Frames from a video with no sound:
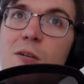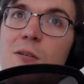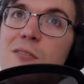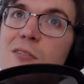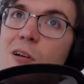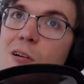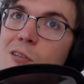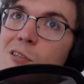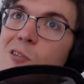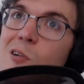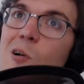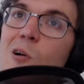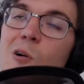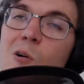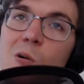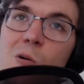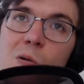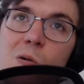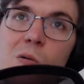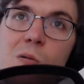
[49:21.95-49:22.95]
It was
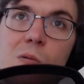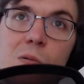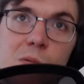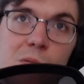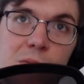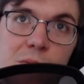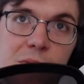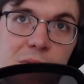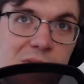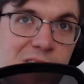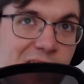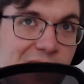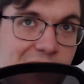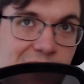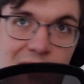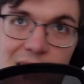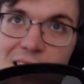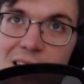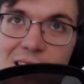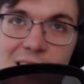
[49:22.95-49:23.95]
also
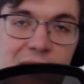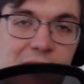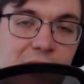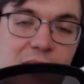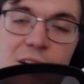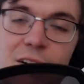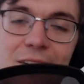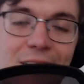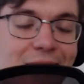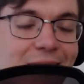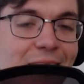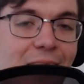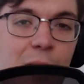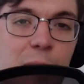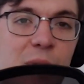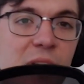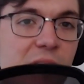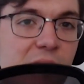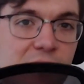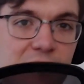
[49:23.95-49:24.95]
just the current
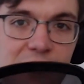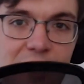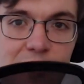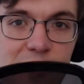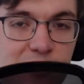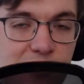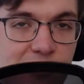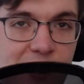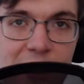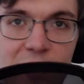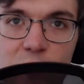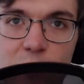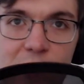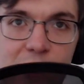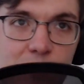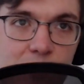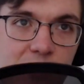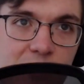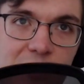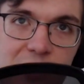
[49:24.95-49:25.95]
climate that was around
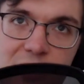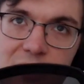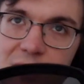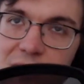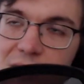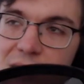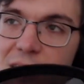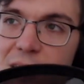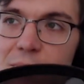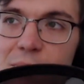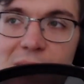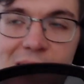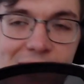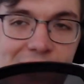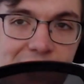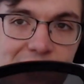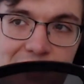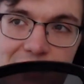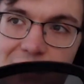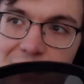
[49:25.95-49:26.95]
WeWork,
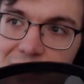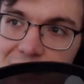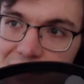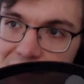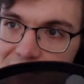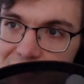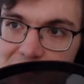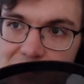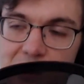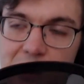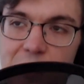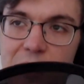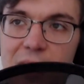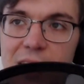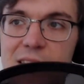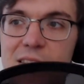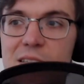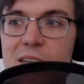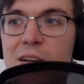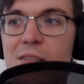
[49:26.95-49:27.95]
Peloton, all
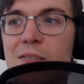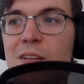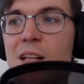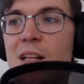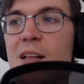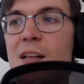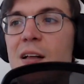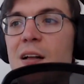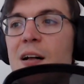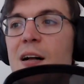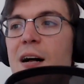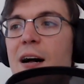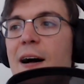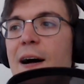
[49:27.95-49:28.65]
that stuff.